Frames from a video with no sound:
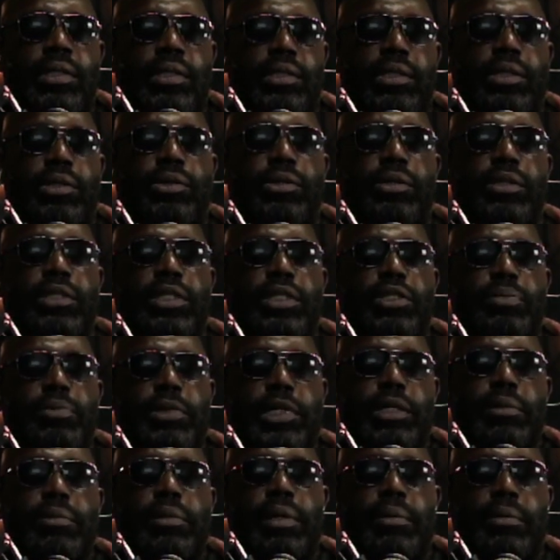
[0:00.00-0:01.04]
So it was just
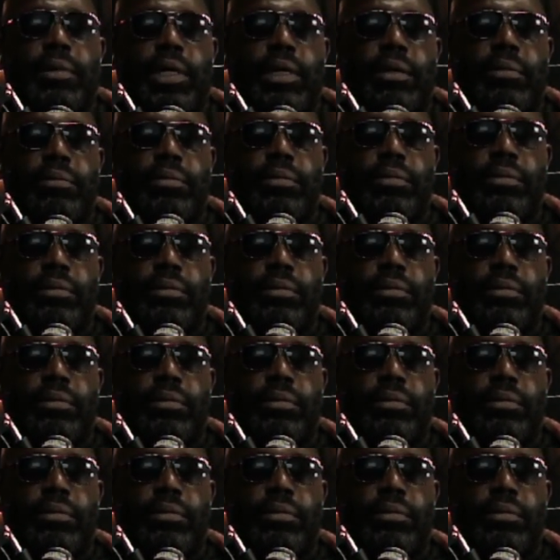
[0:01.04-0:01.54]
me and my mom.